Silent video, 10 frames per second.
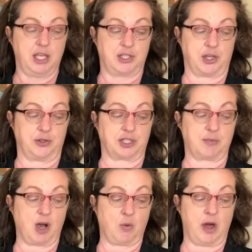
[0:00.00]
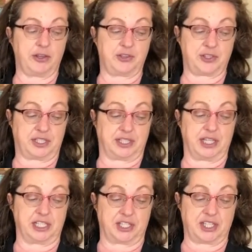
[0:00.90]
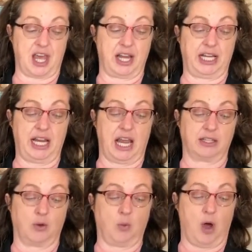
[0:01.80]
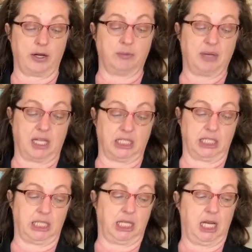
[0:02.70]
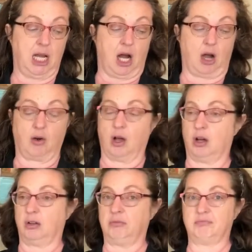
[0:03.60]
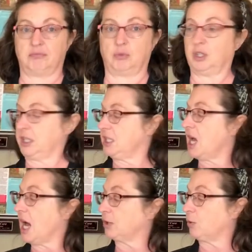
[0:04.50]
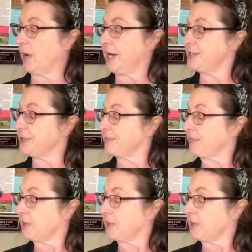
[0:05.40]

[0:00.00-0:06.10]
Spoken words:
So the Smart Water, the Dasani, and the Watermelon are all really not great